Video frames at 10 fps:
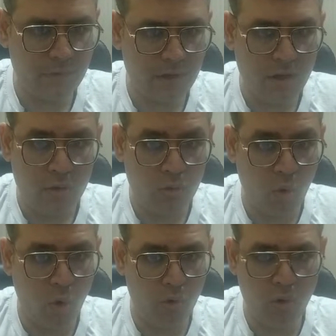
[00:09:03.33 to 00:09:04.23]

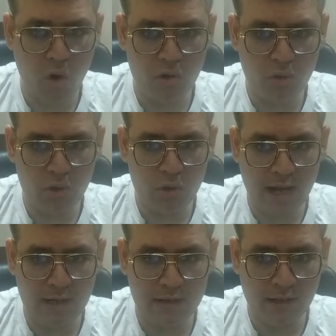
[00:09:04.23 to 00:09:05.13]
No, don't go that
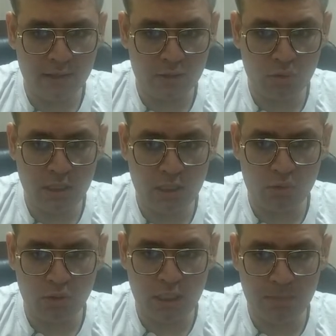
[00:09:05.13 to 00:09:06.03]
side. You need to
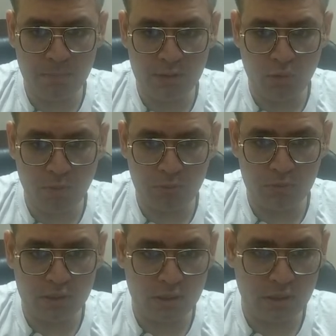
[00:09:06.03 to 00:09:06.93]
keep it
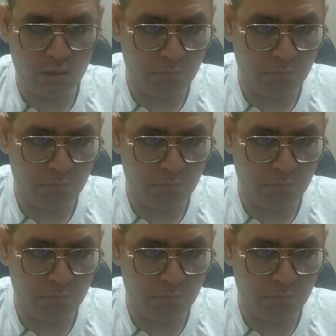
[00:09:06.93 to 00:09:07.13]
opposition.